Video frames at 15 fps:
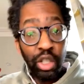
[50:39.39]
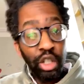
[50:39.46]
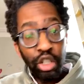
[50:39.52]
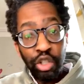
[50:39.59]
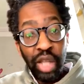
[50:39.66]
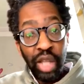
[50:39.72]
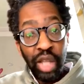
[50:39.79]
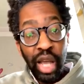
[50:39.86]
You
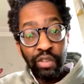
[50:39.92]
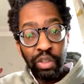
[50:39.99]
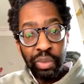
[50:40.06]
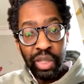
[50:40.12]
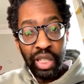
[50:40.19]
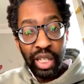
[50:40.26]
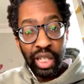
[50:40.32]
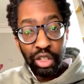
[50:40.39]
don't have to be
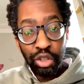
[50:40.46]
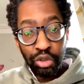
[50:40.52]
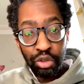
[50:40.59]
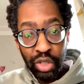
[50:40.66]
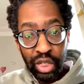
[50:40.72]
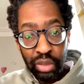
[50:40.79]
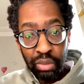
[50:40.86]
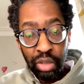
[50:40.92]
that
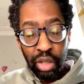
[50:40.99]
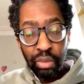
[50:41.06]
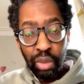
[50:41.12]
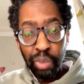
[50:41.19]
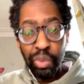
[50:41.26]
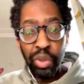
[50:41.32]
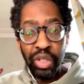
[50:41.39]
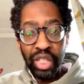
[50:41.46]
extreme. My
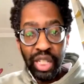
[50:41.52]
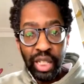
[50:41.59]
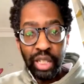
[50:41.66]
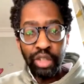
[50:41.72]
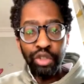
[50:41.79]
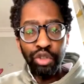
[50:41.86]
point is,